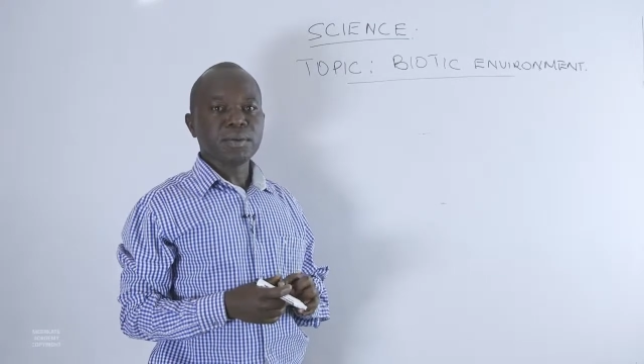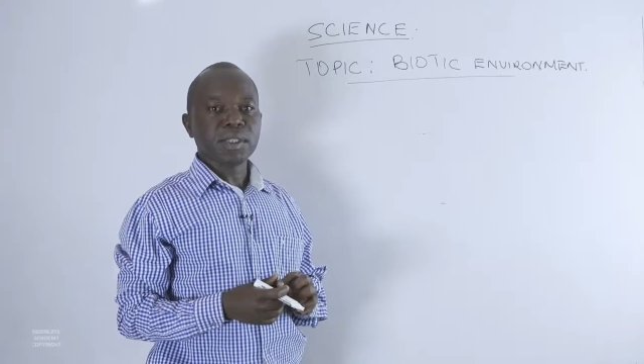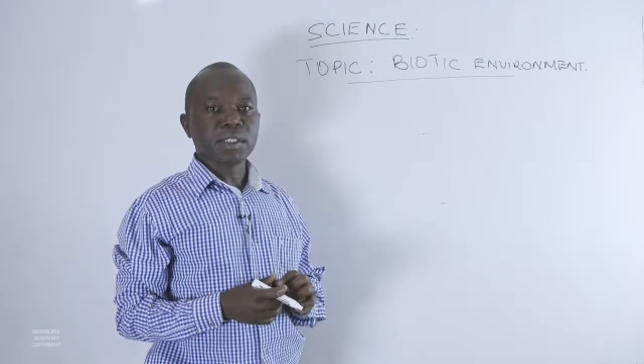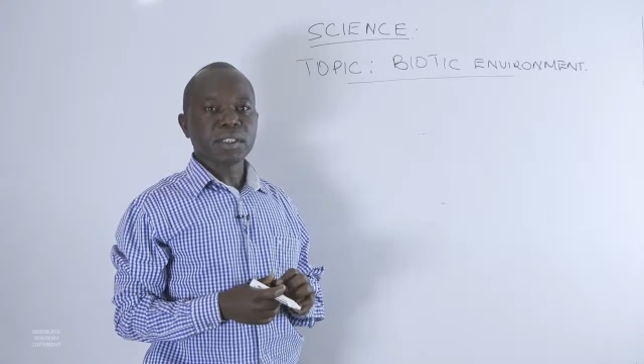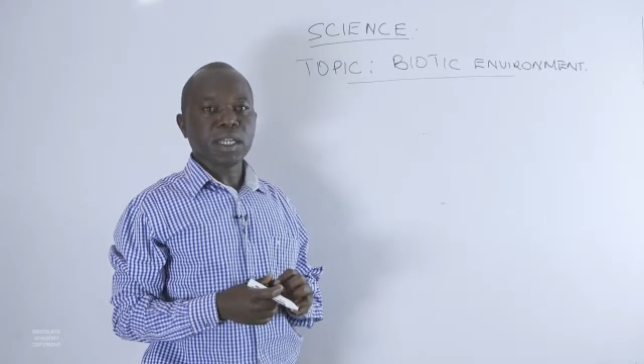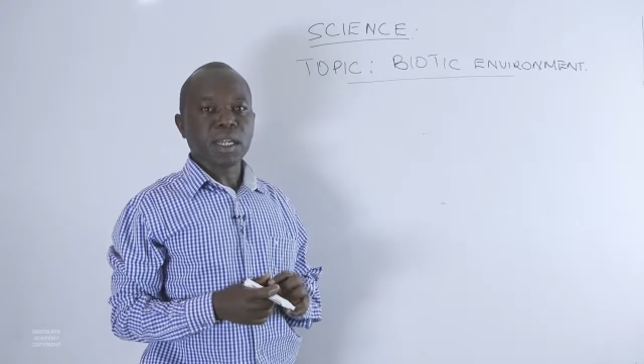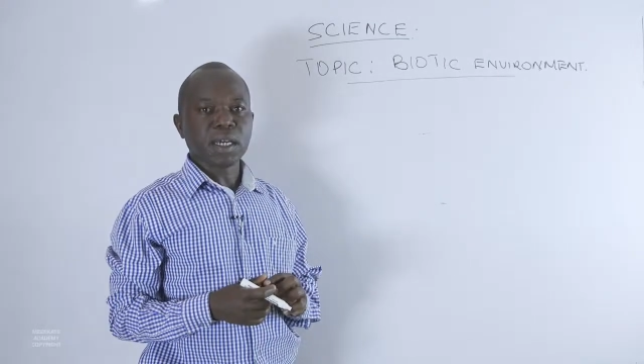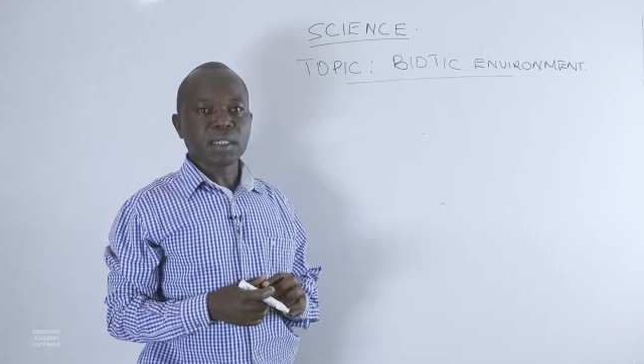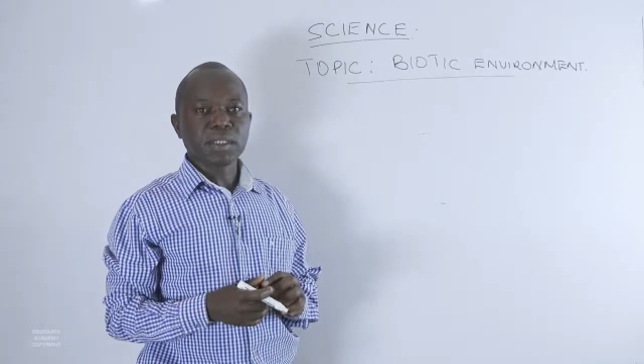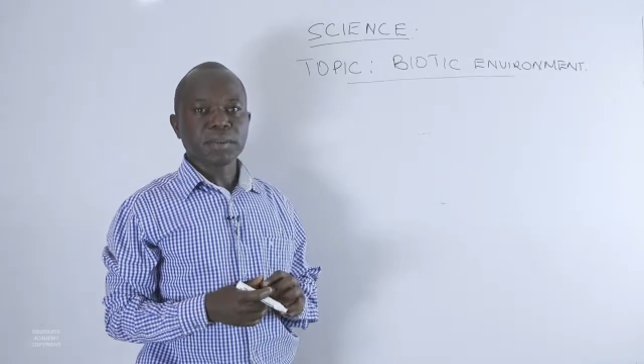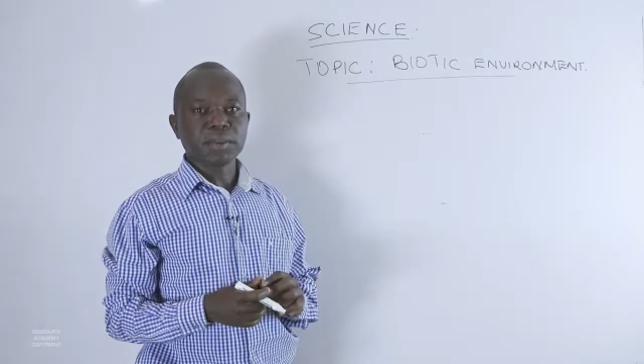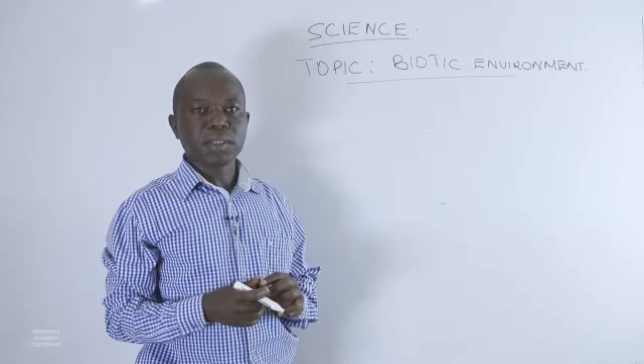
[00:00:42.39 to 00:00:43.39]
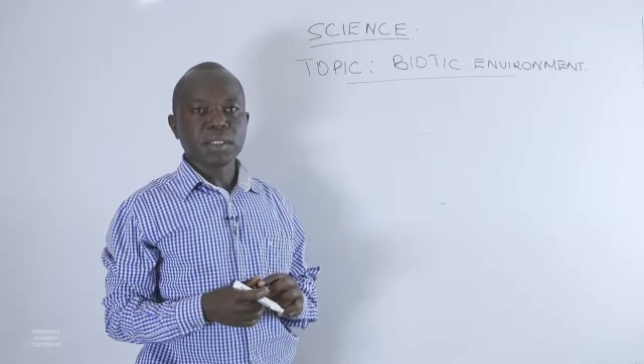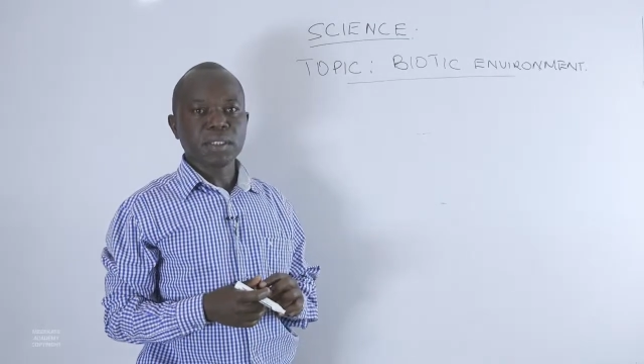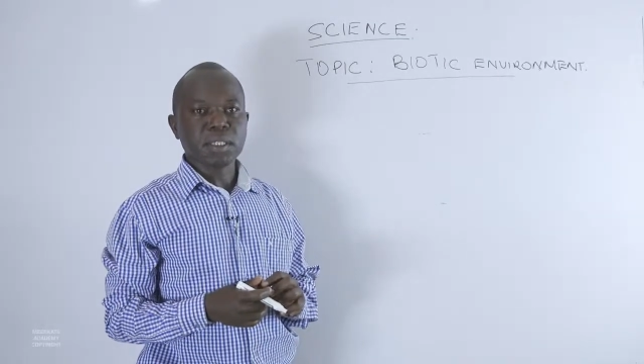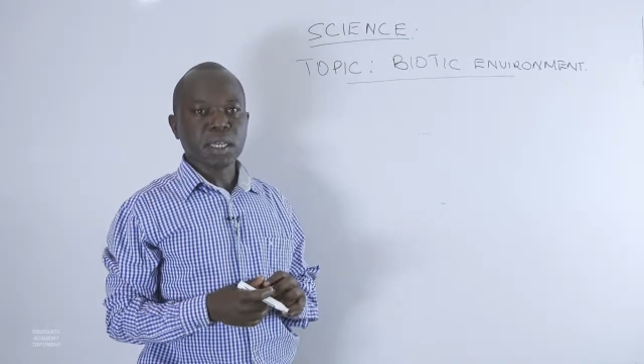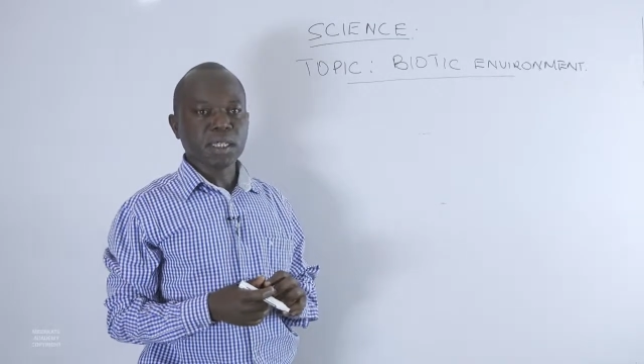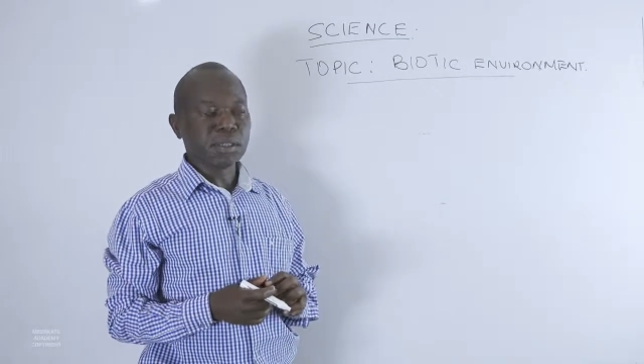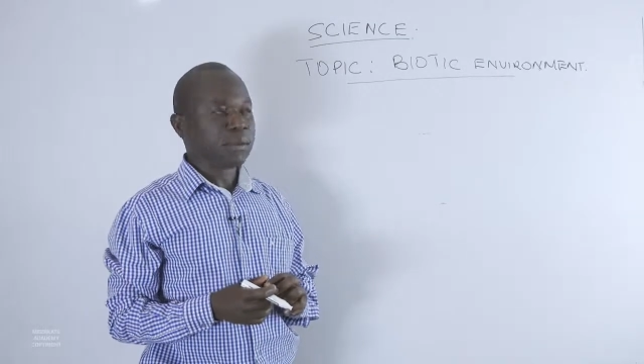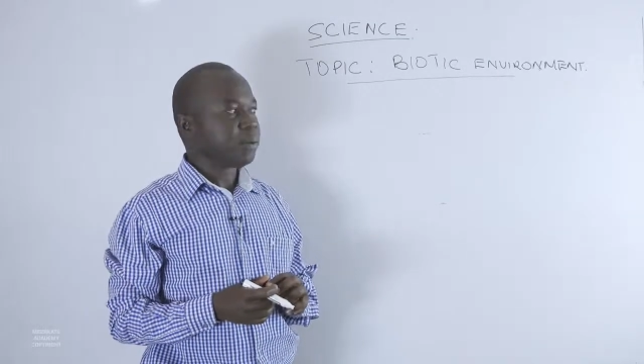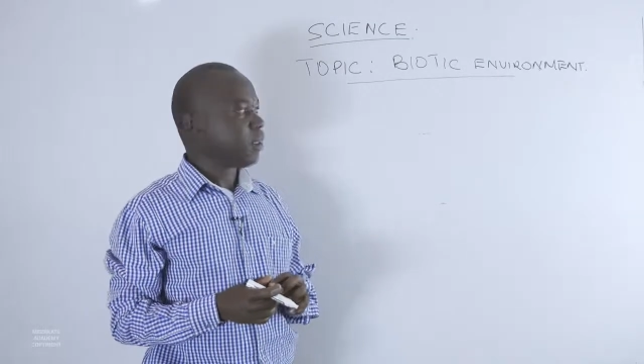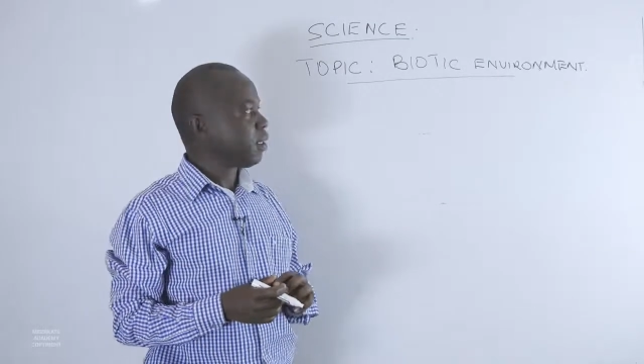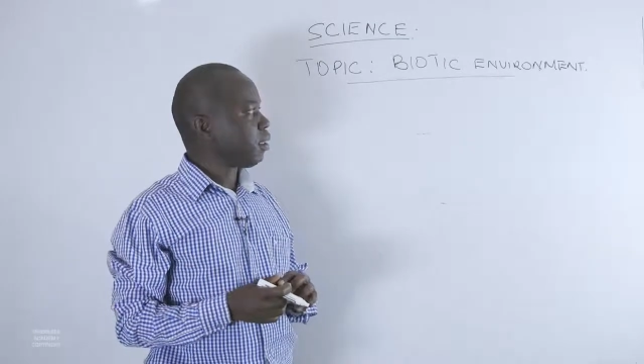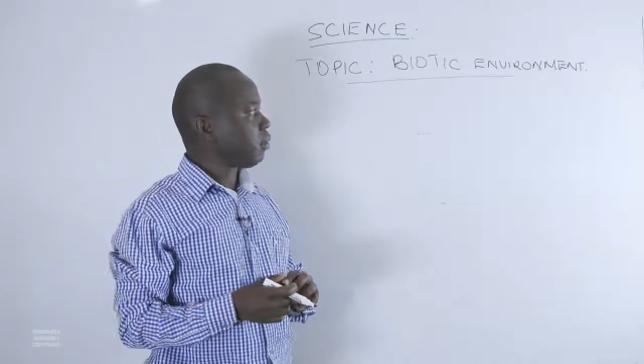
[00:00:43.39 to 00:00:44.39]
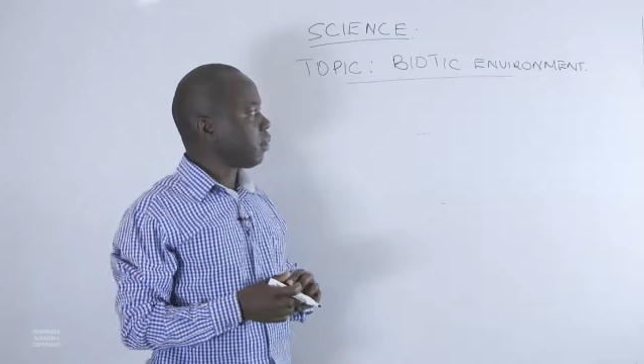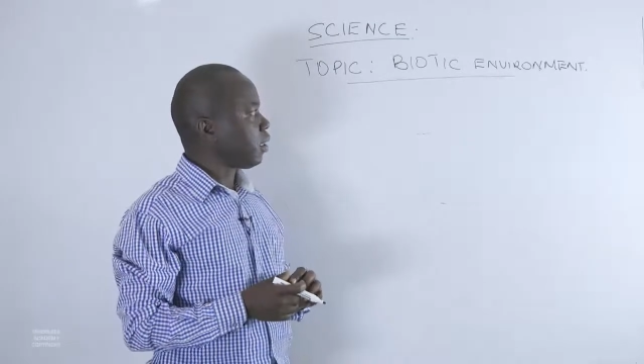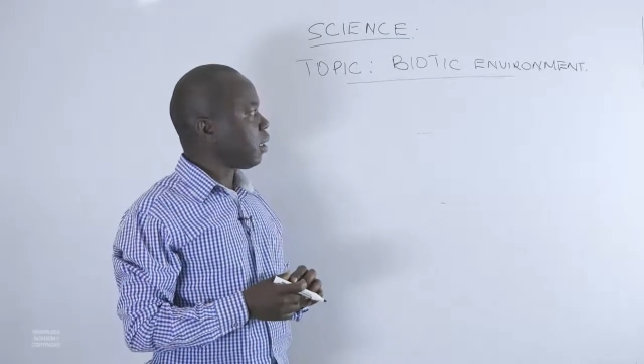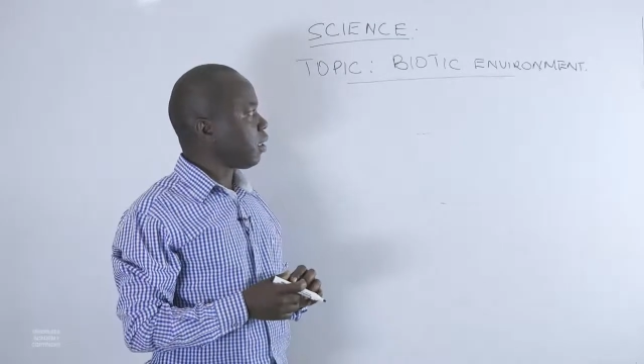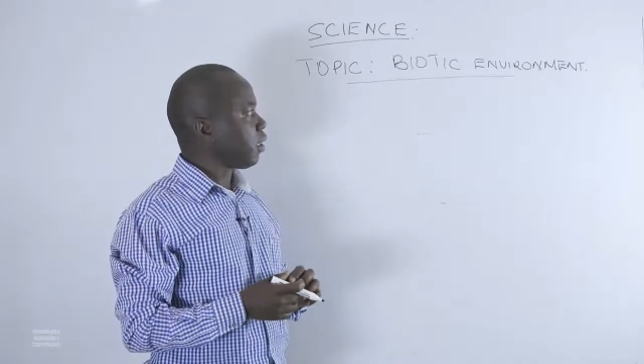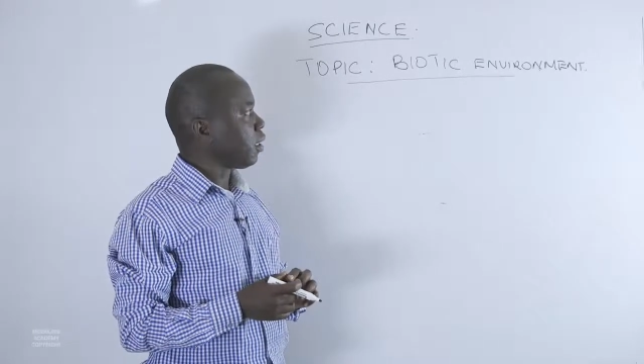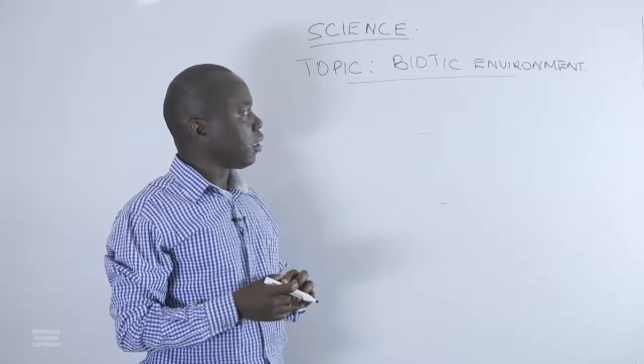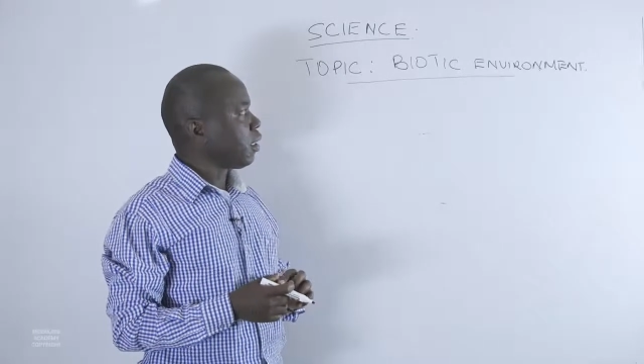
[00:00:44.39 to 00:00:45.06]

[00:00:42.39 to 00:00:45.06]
they interact with